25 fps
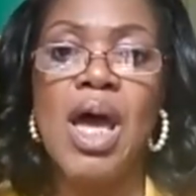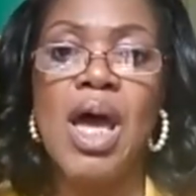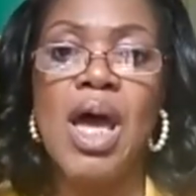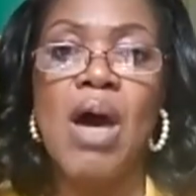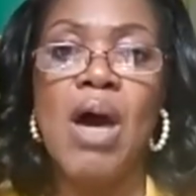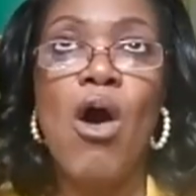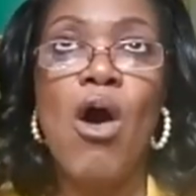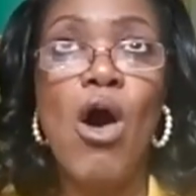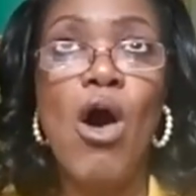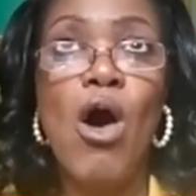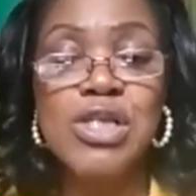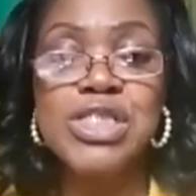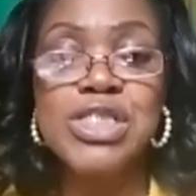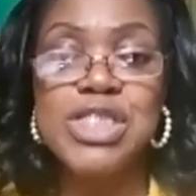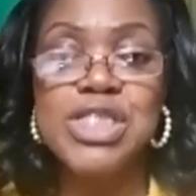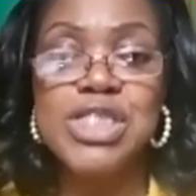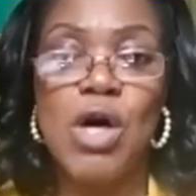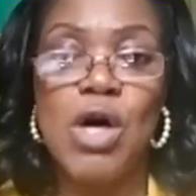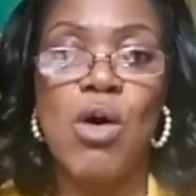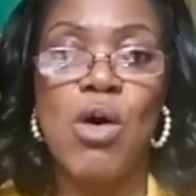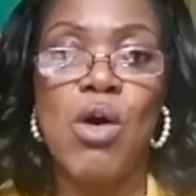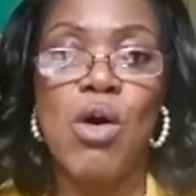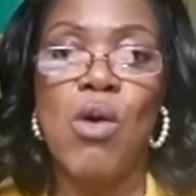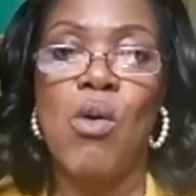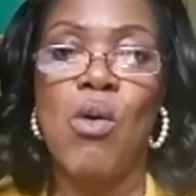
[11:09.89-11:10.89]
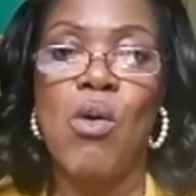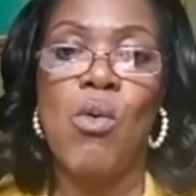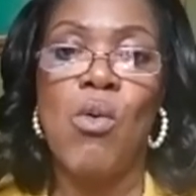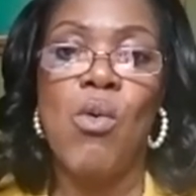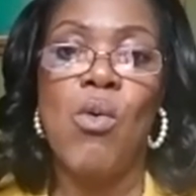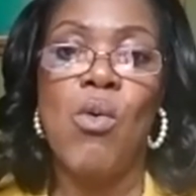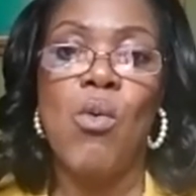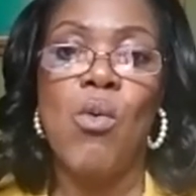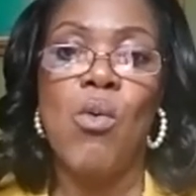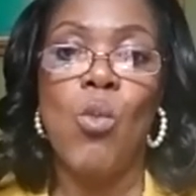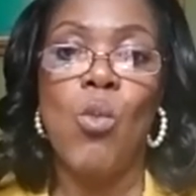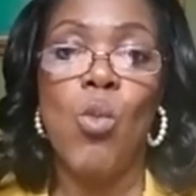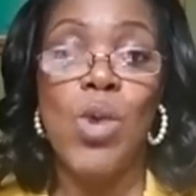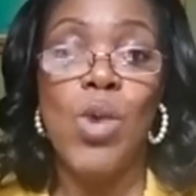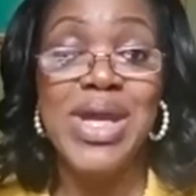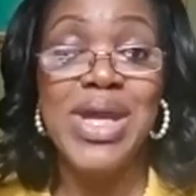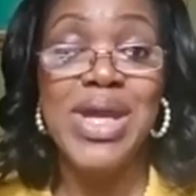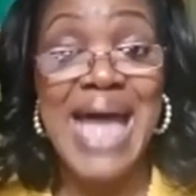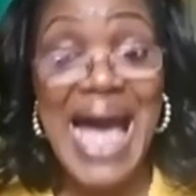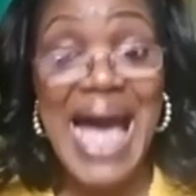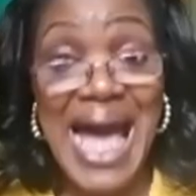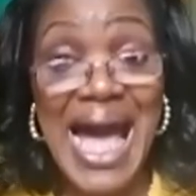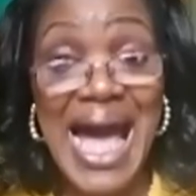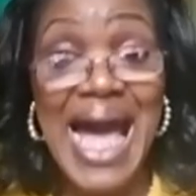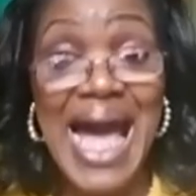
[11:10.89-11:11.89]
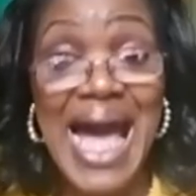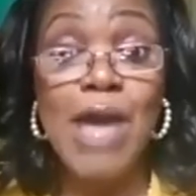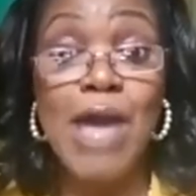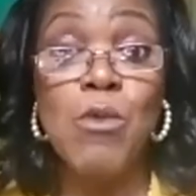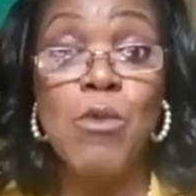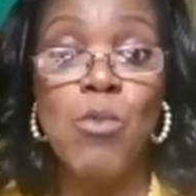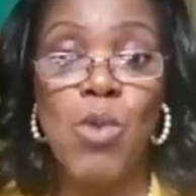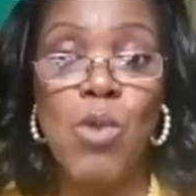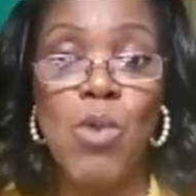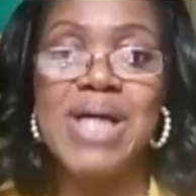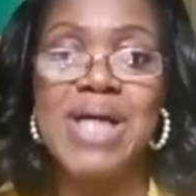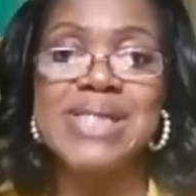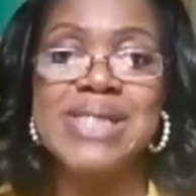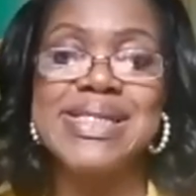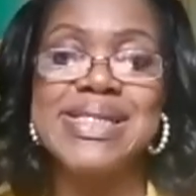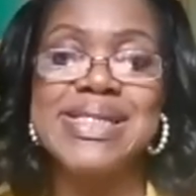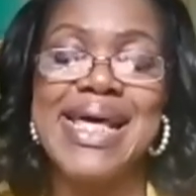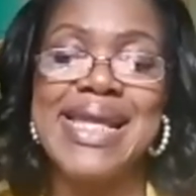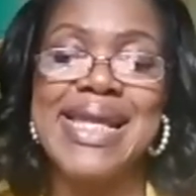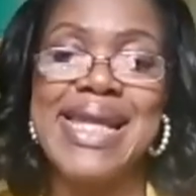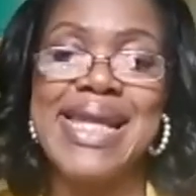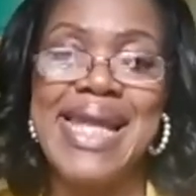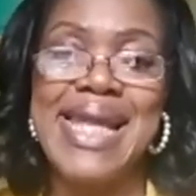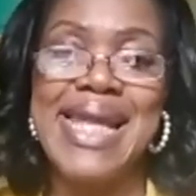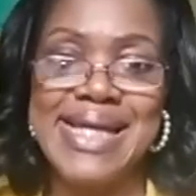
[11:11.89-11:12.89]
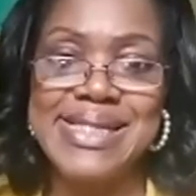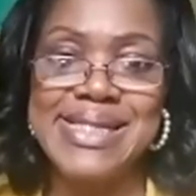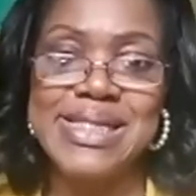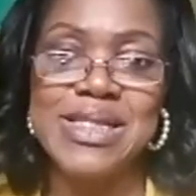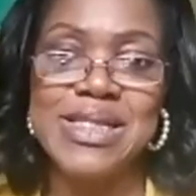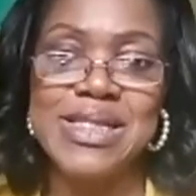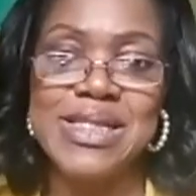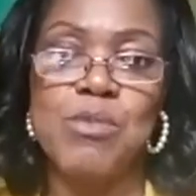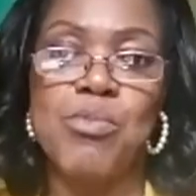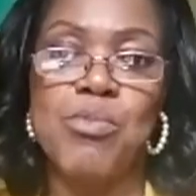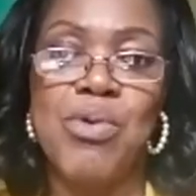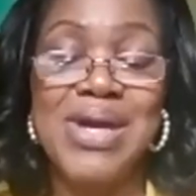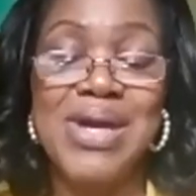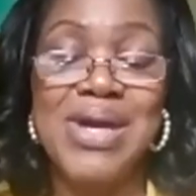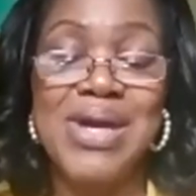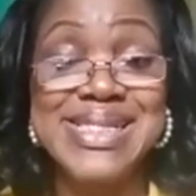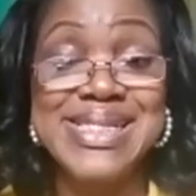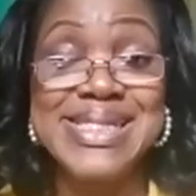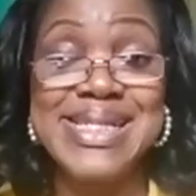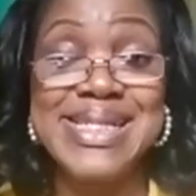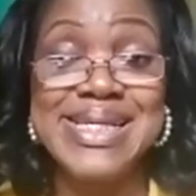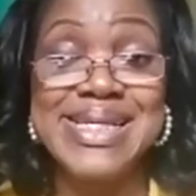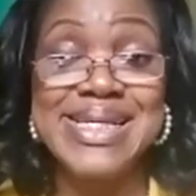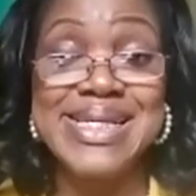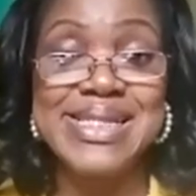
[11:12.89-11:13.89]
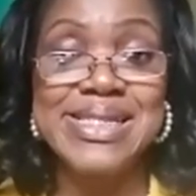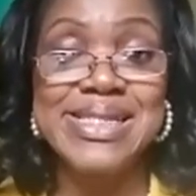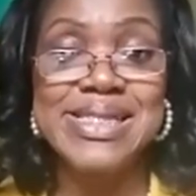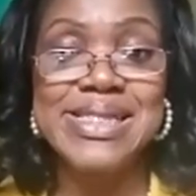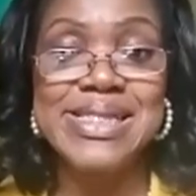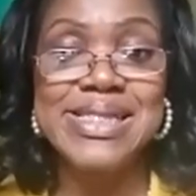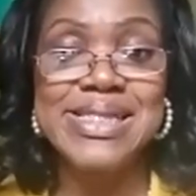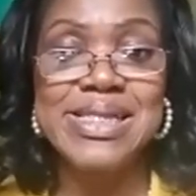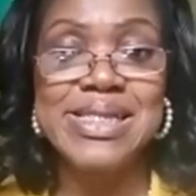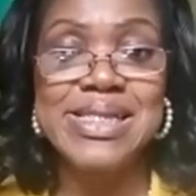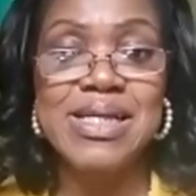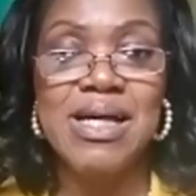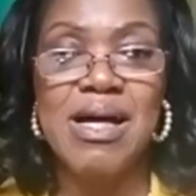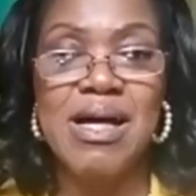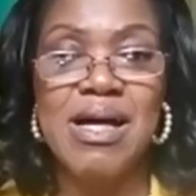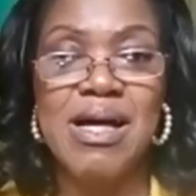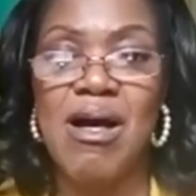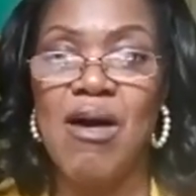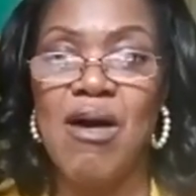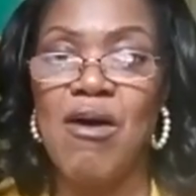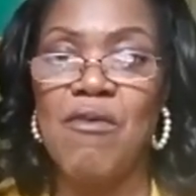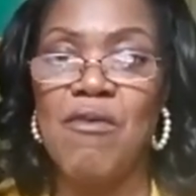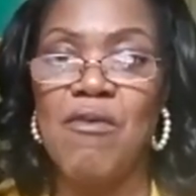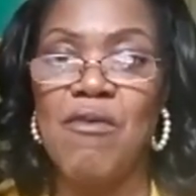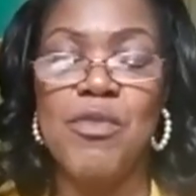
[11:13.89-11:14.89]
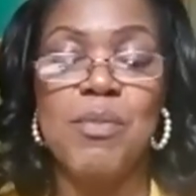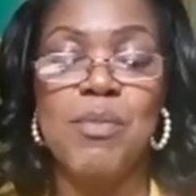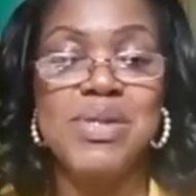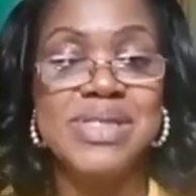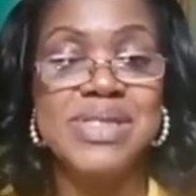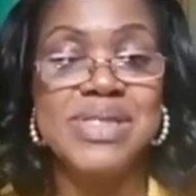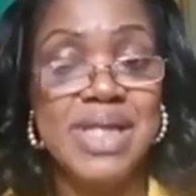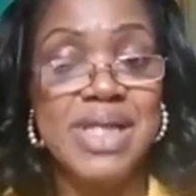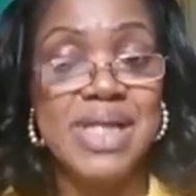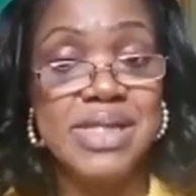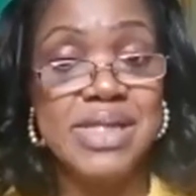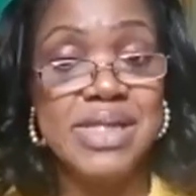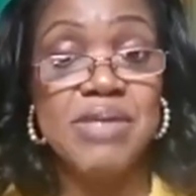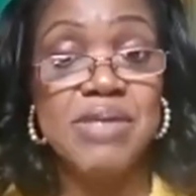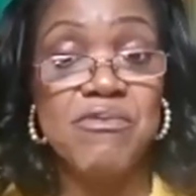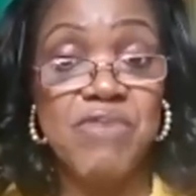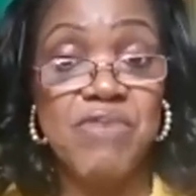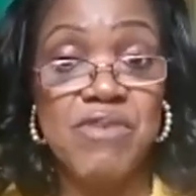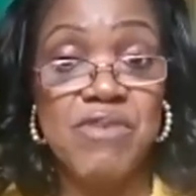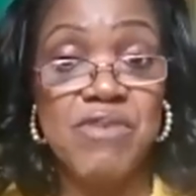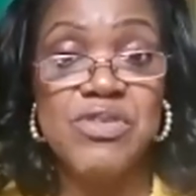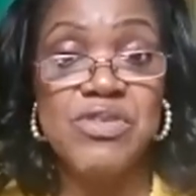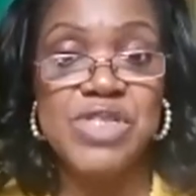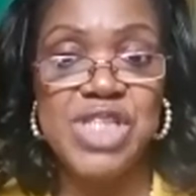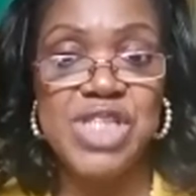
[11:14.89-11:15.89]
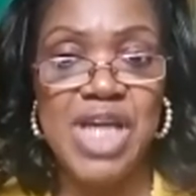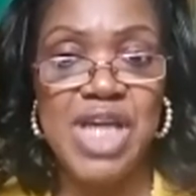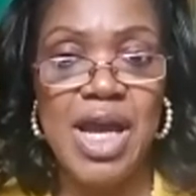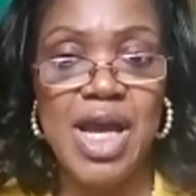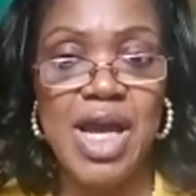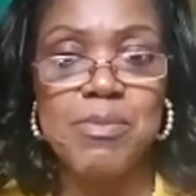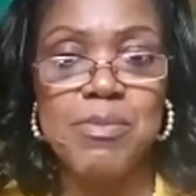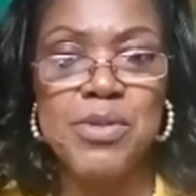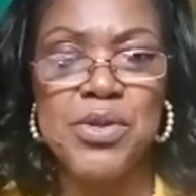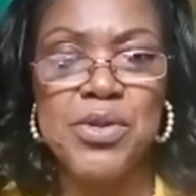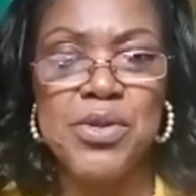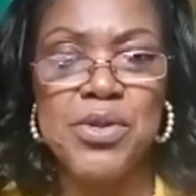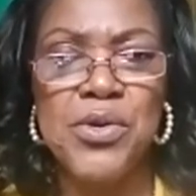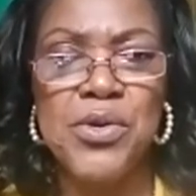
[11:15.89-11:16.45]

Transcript: Also, when I was elected president of the Patuxent River Chapter,